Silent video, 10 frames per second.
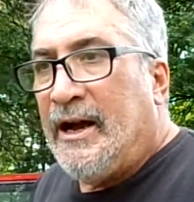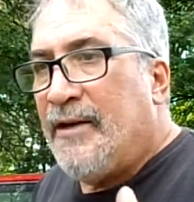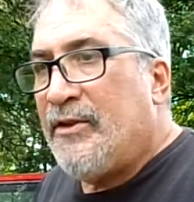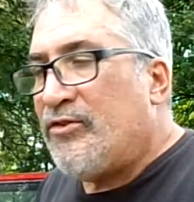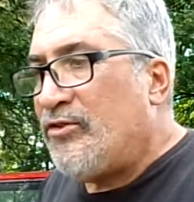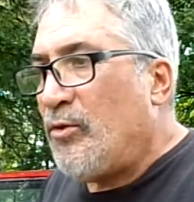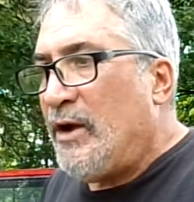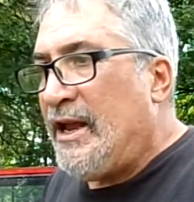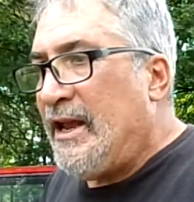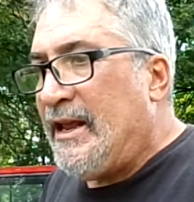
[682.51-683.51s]
This is the
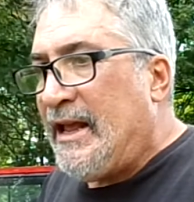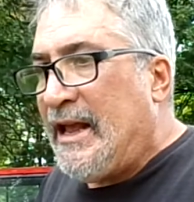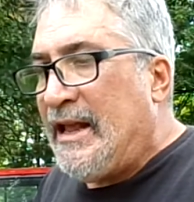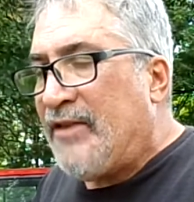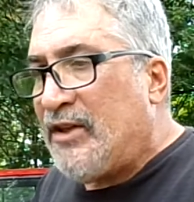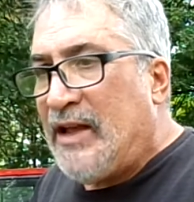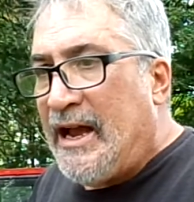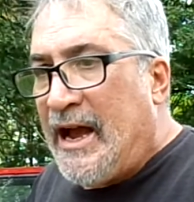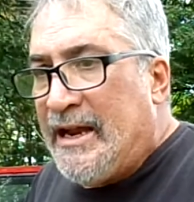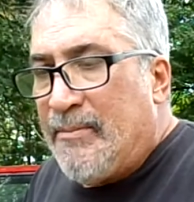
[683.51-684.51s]
way, as
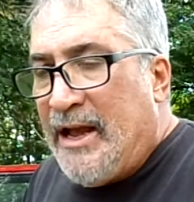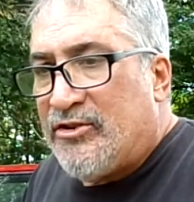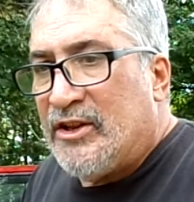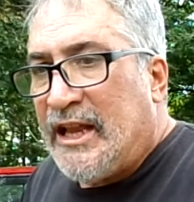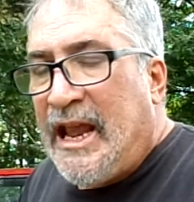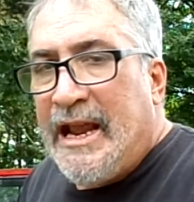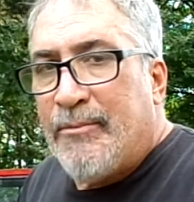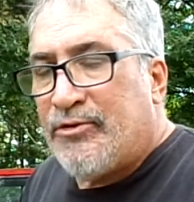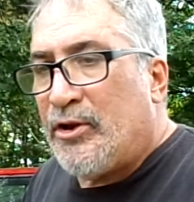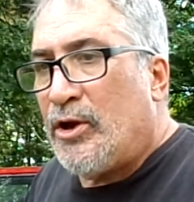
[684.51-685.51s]
I imagine the cam
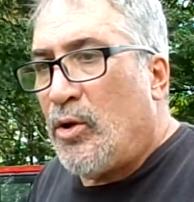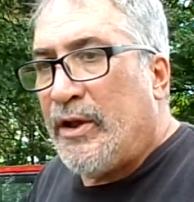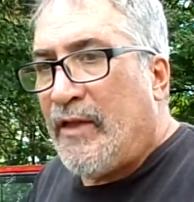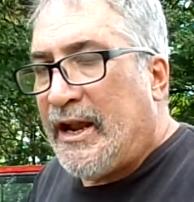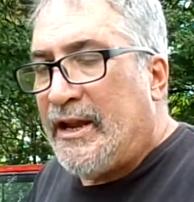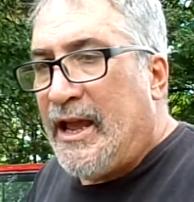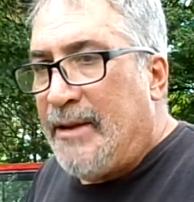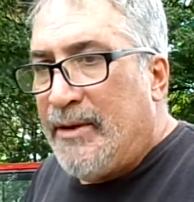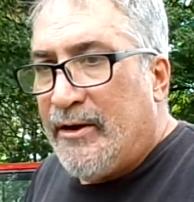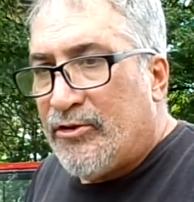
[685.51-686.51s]
was going to go in like a
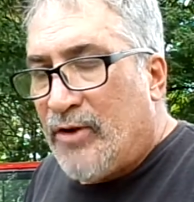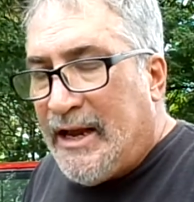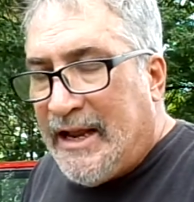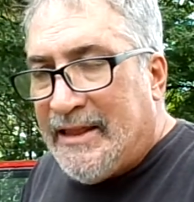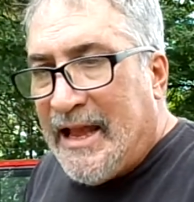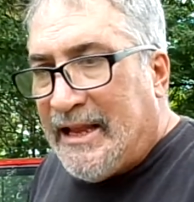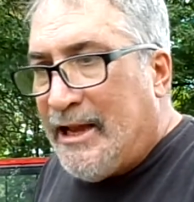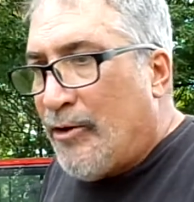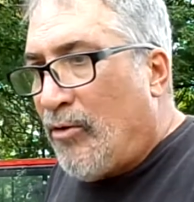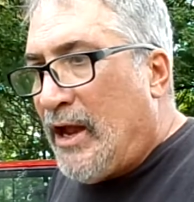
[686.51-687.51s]
nightmare and trying to get that
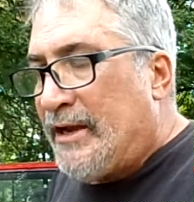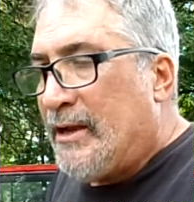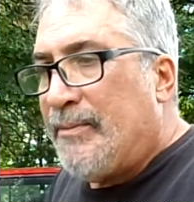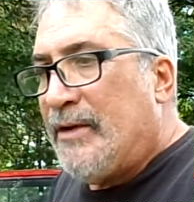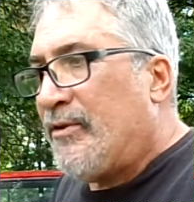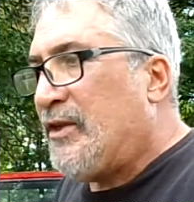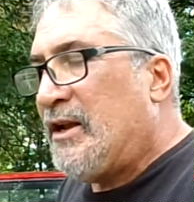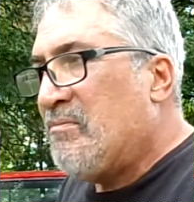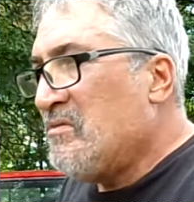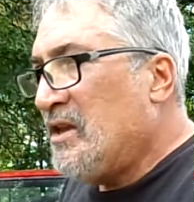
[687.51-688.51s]
gear lined up and everything.
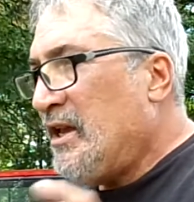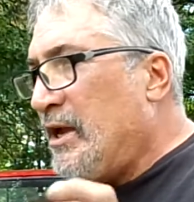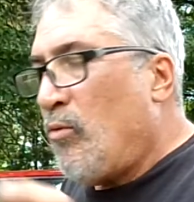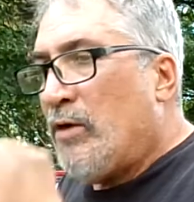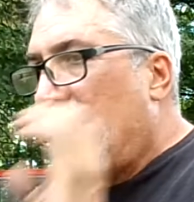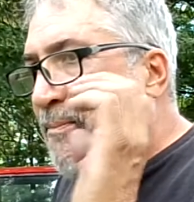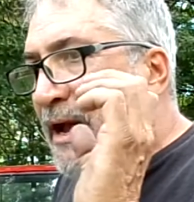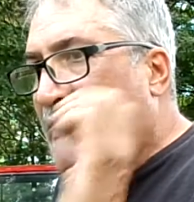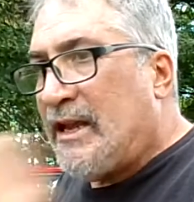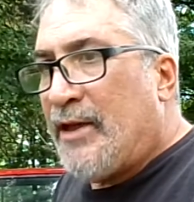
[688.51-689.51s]
It went right
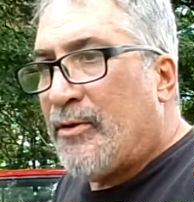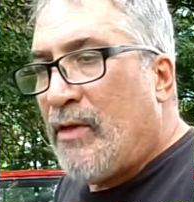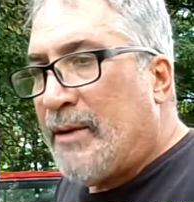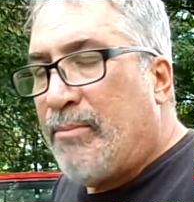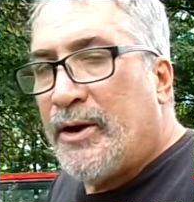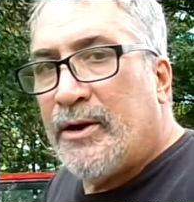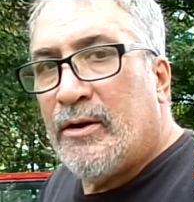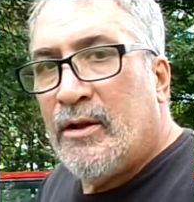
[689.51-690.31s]
back together like butter.